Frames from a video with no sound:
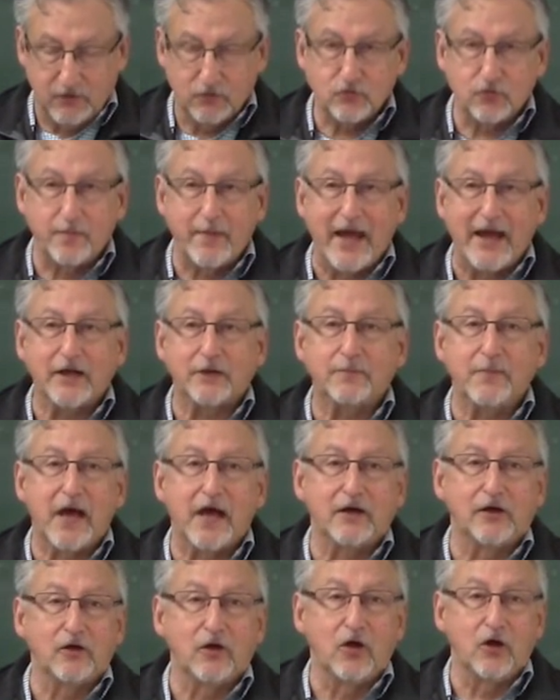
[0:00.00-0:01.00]
Dramatic
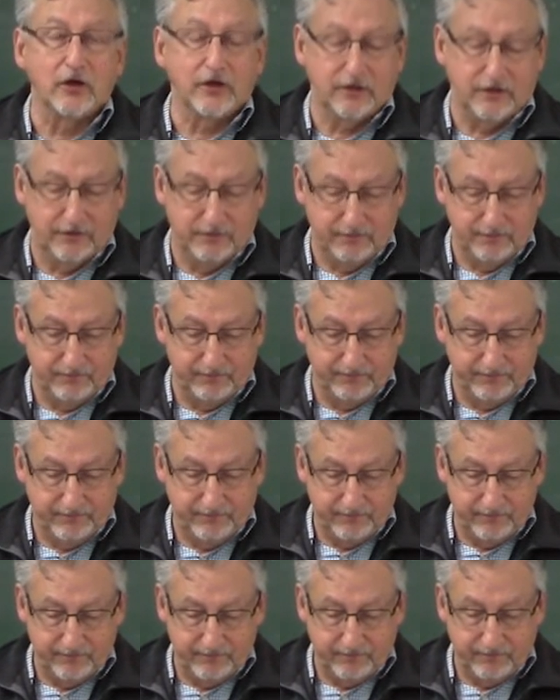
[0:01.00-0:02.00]
monologue
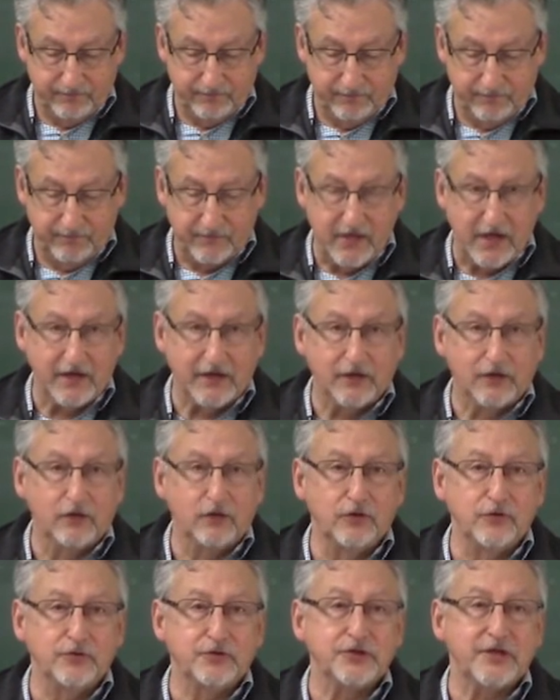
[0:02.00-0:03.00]
that
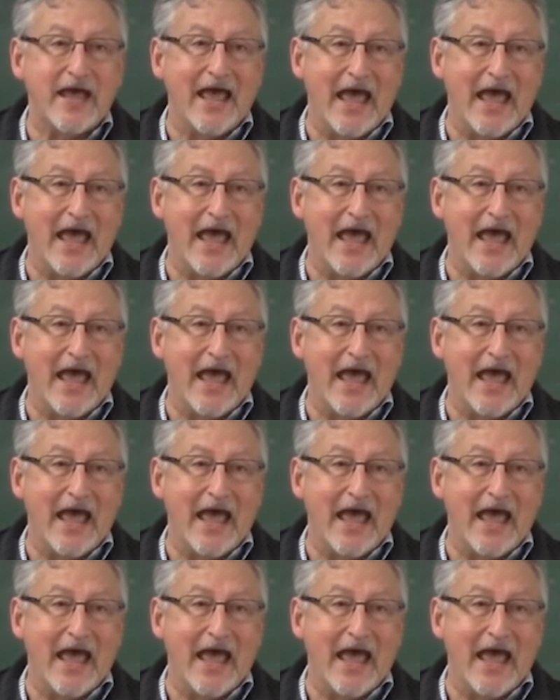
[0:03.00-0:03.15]
includes